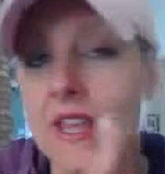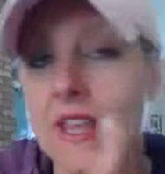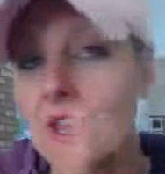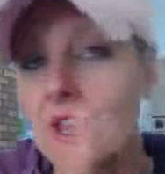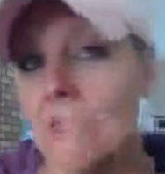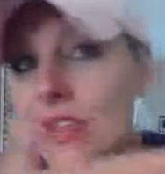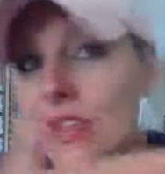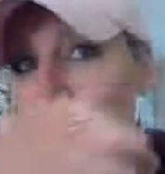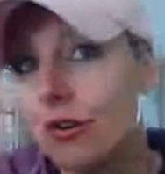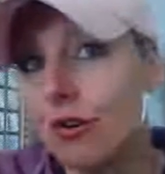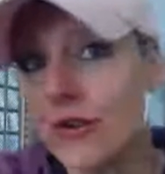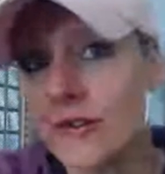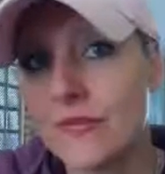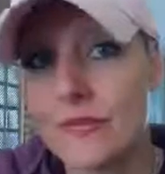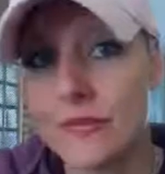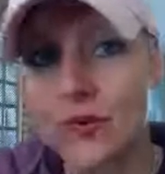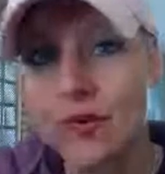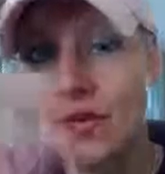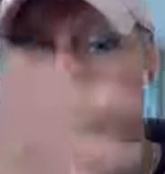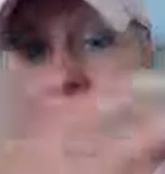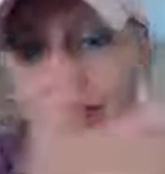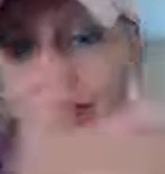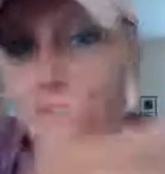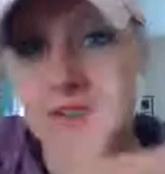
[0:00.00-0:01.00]
30,
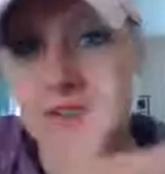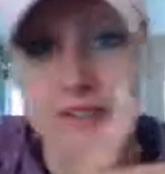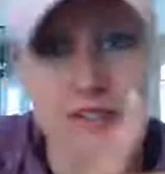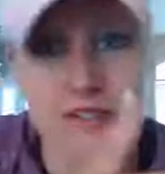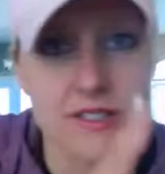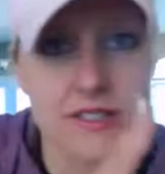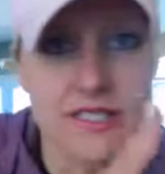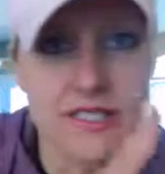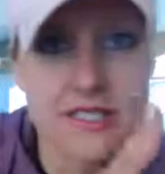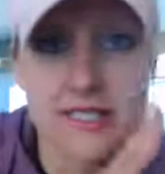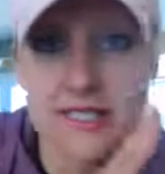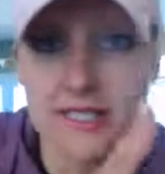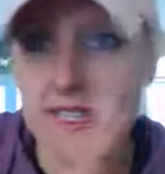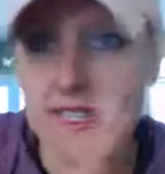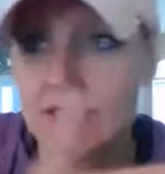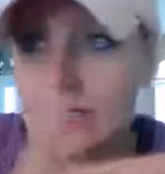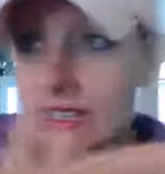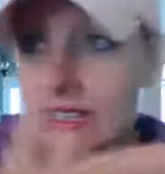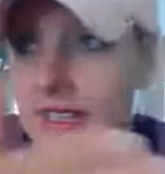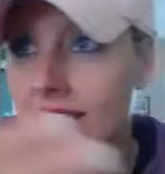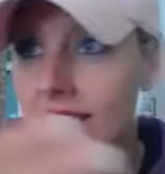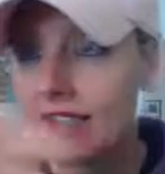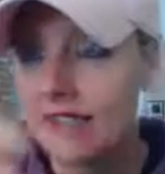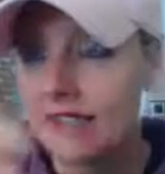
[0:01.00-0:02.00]
40 years
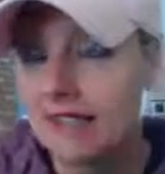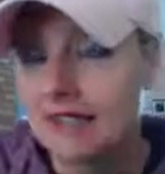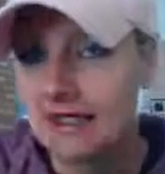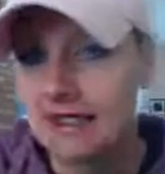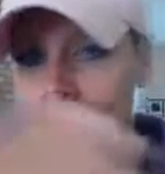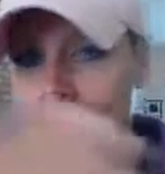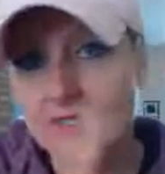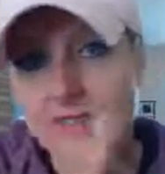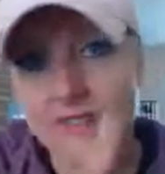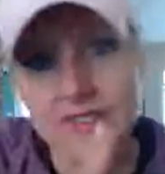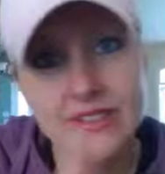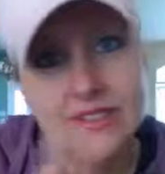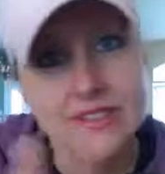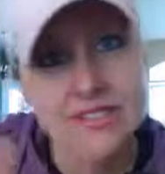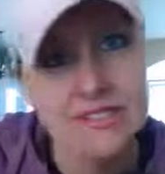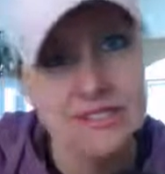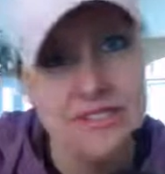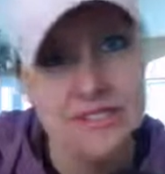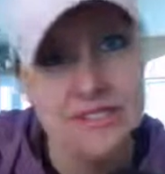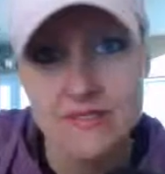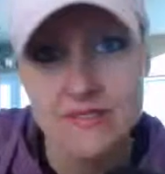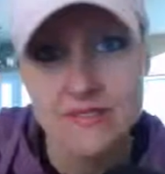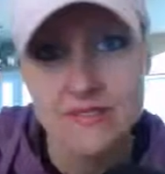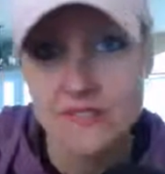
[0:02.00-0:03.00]
living this
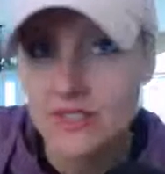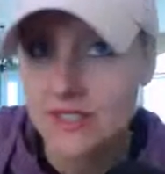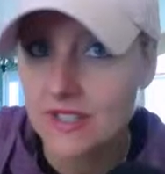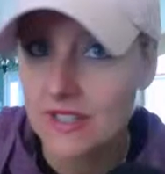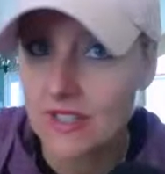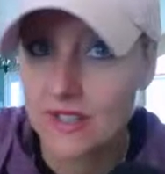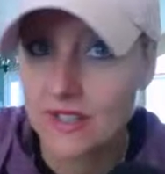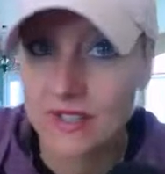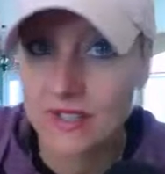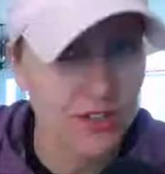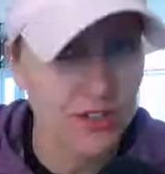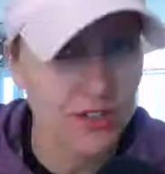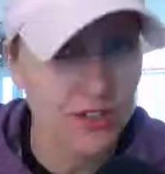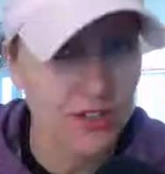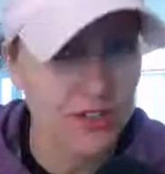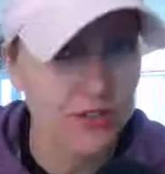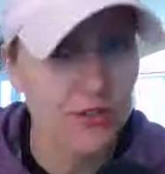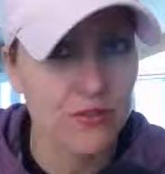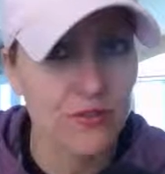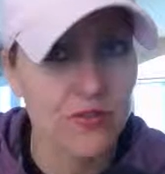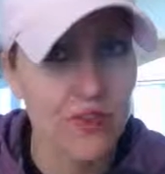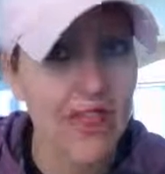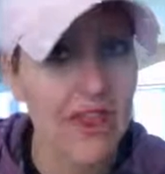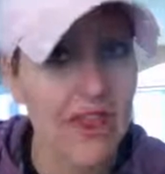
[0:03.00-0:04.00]
lifestyle. It's all you've
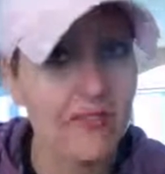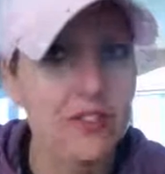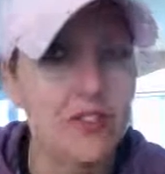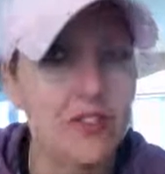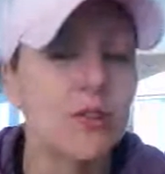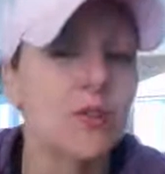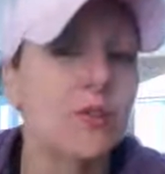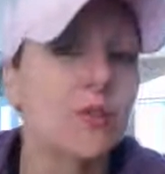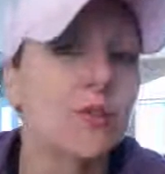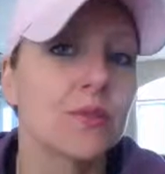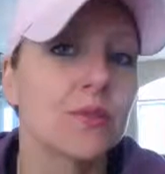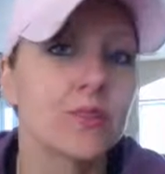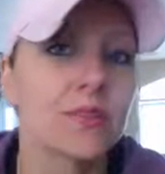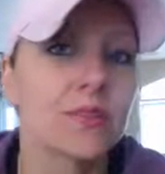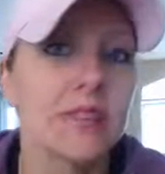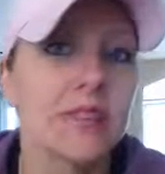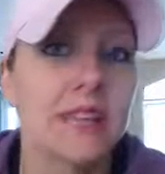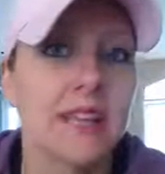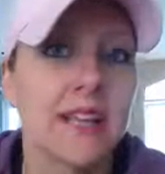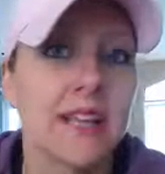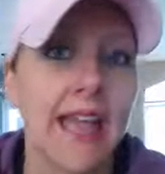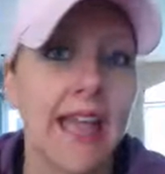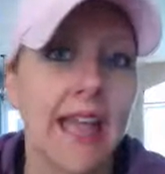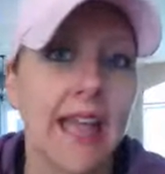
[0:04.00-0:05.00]
ever known.
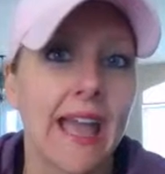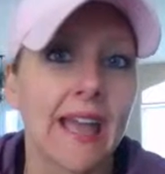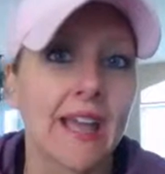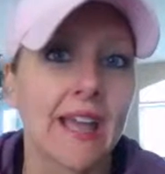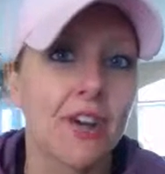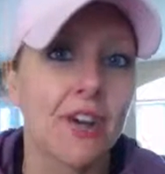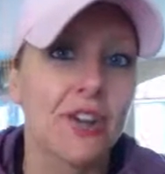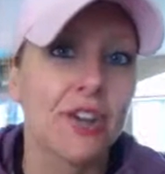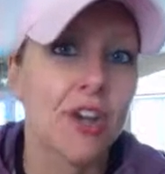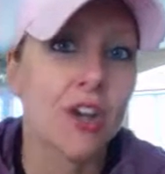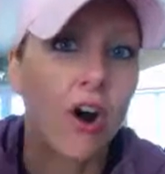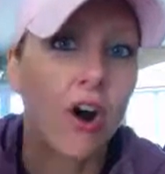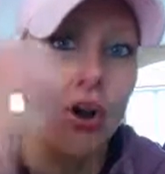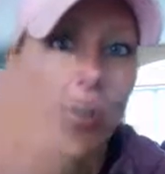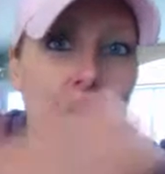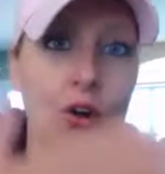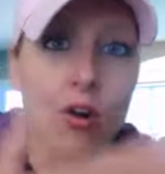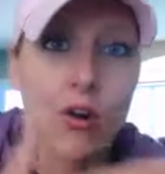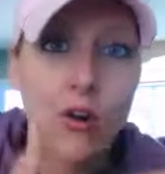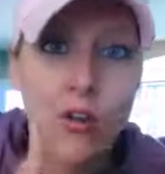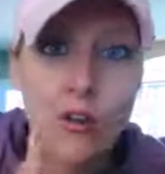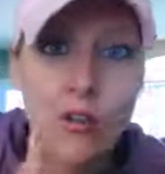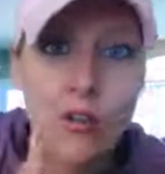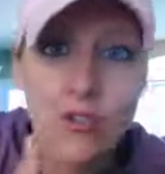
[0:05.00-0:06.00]
And
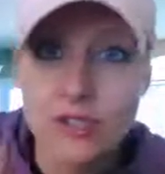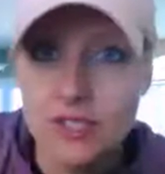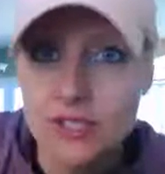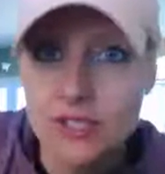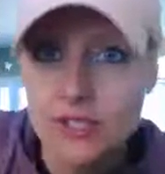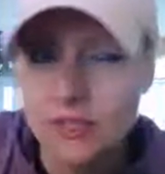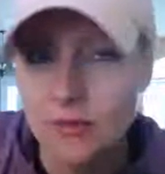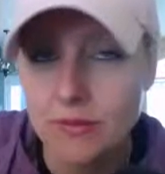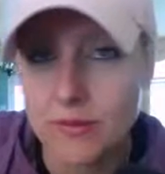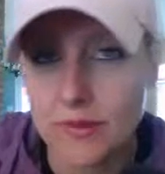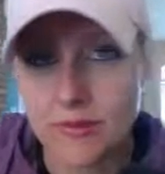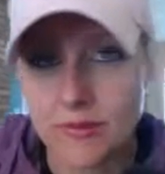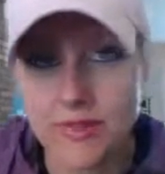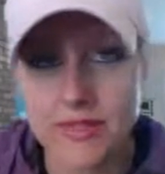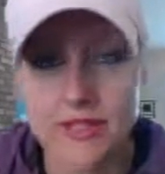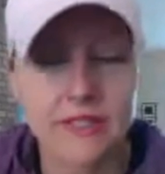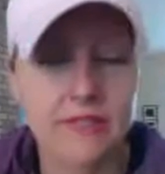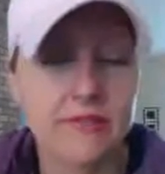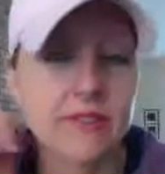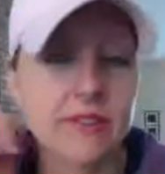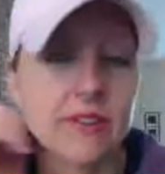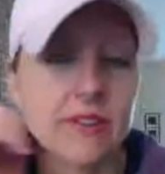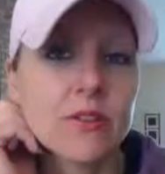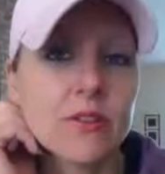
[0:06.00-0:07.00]
all this time you've been
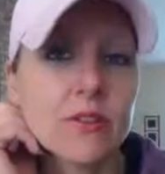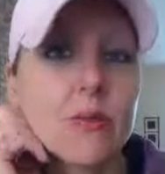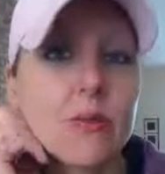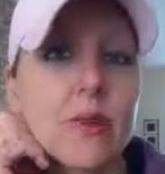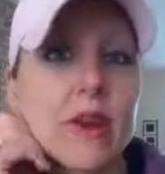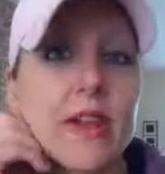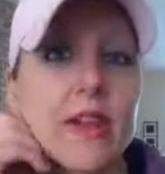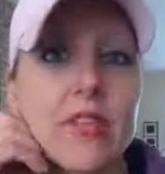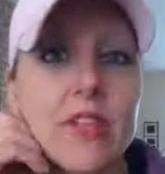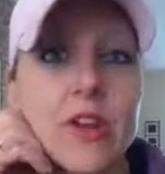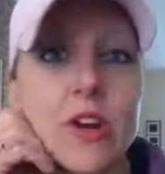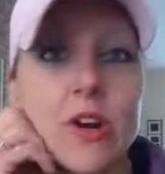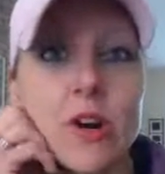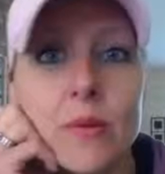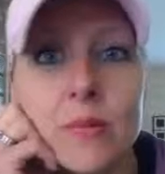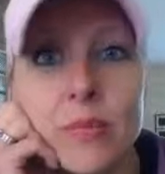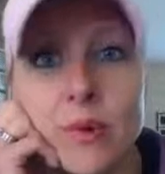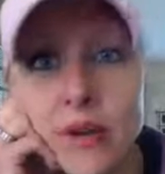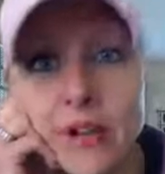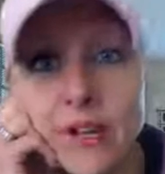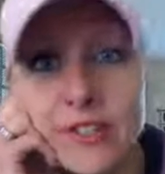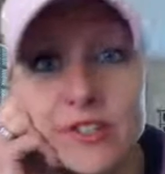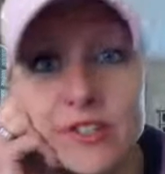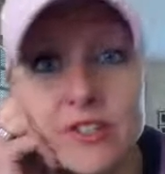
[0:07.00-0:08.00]
living the way that our
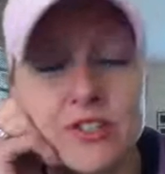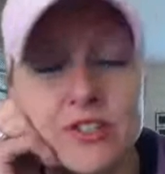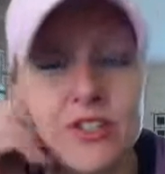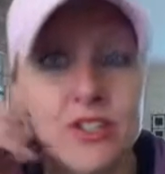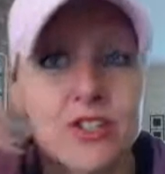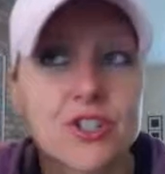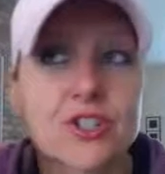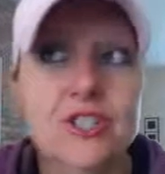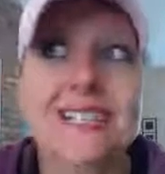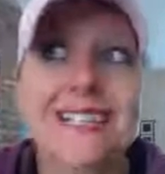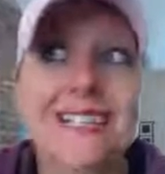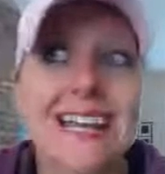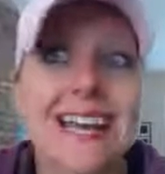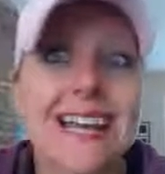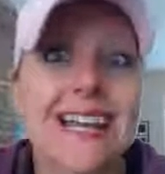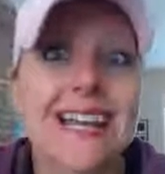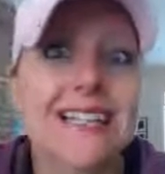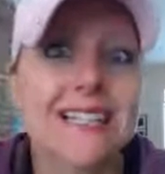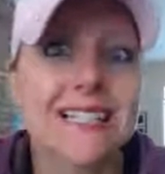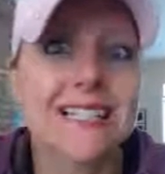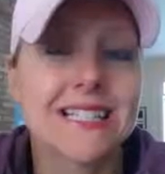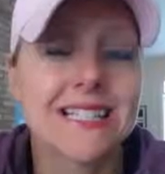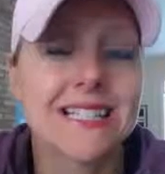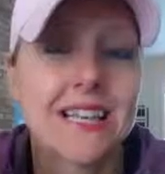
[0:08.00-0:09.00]
bodies are just
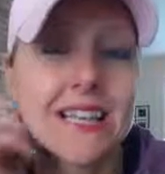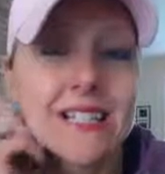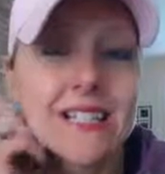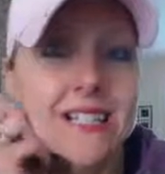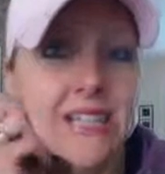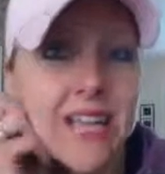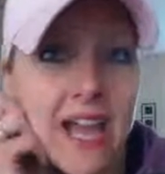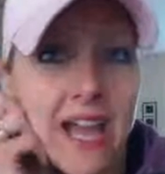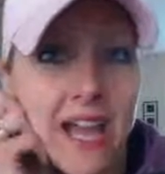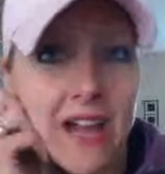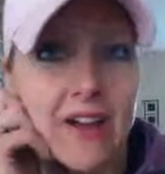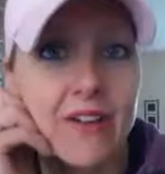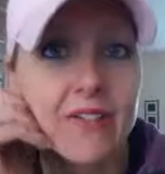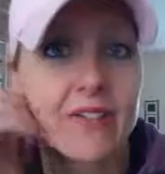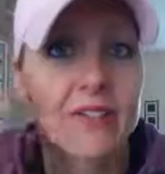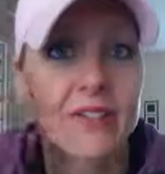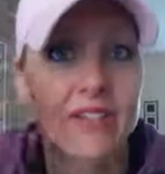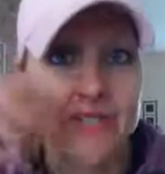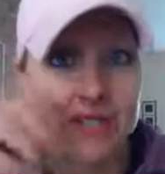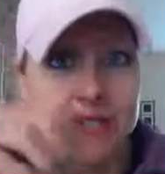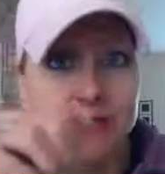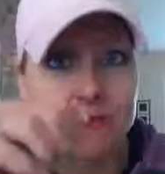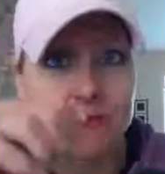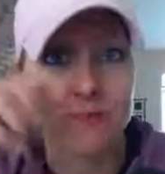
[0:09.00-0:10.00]
not designed to have
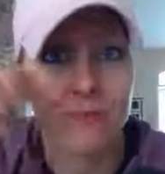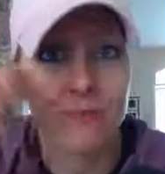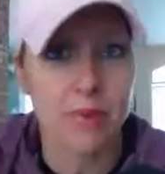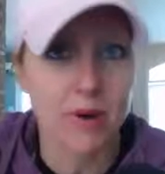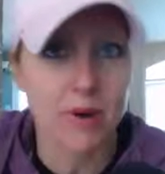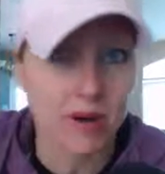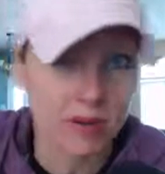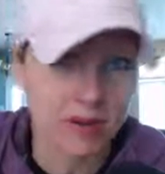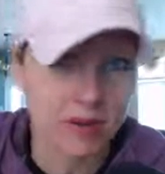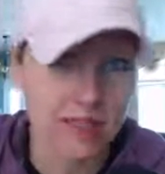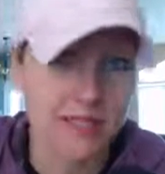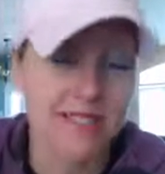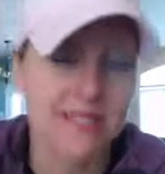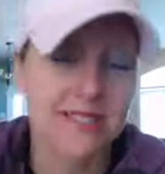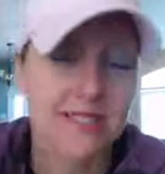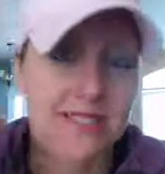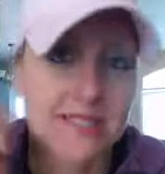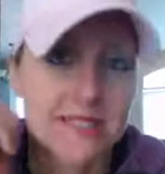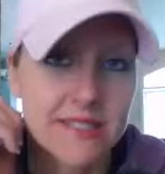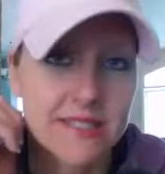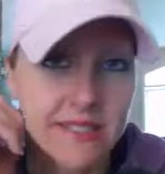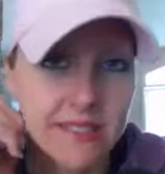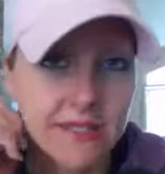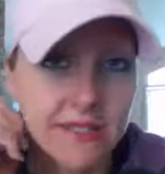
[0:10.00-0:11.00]
these
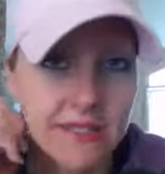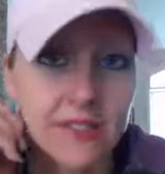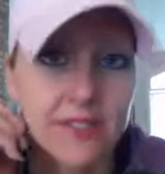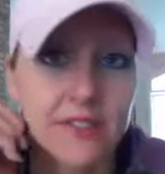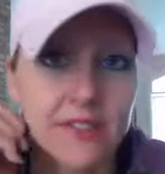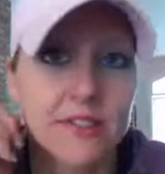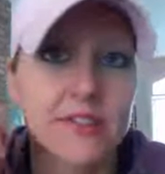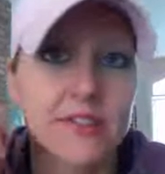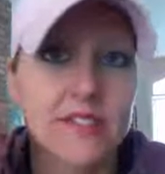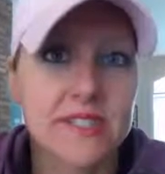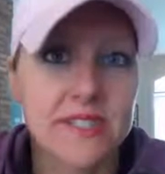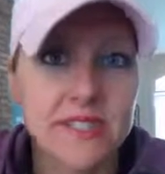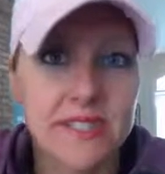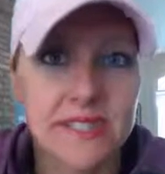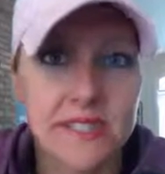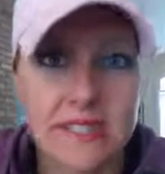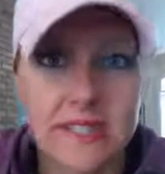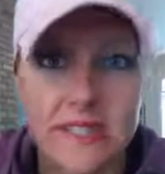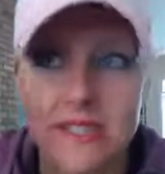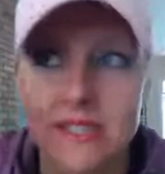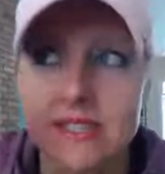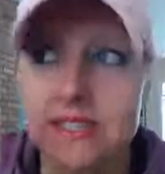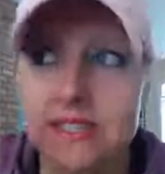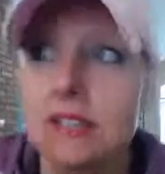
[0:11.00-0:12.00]
boxed cereals,
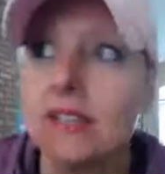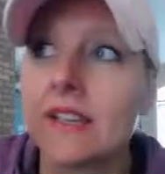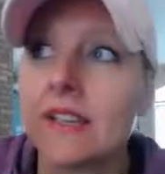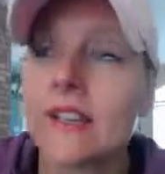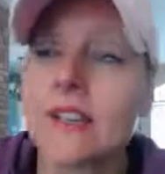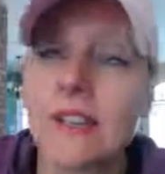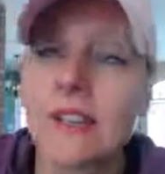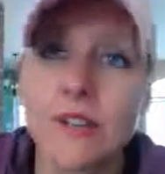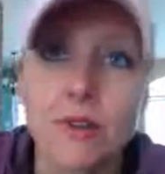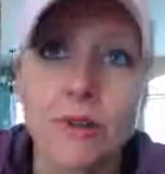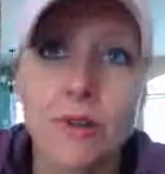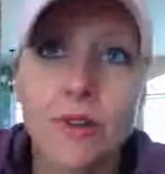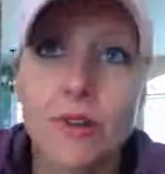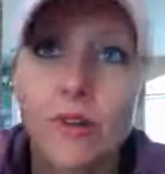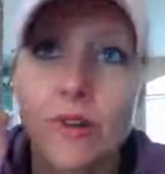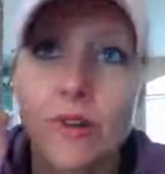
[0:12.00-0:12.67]
these, what do you